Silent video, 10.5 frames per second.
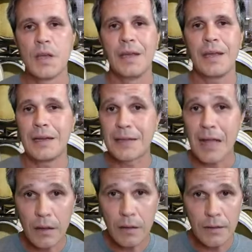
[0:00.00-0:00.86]
in a
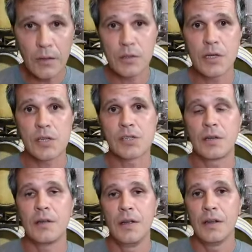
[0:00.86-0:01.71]
healthy
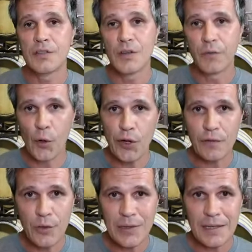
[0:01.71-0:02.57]
condition, devoid
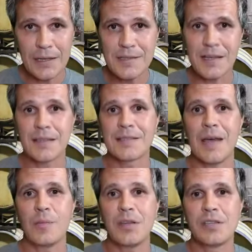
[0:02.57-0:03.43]
of any insect
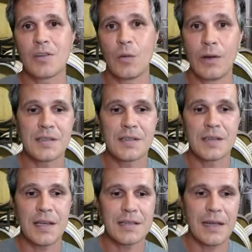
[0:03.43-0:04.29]
damage, or in this
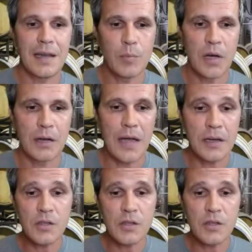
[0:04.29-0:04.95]
case, ladybug. And it's called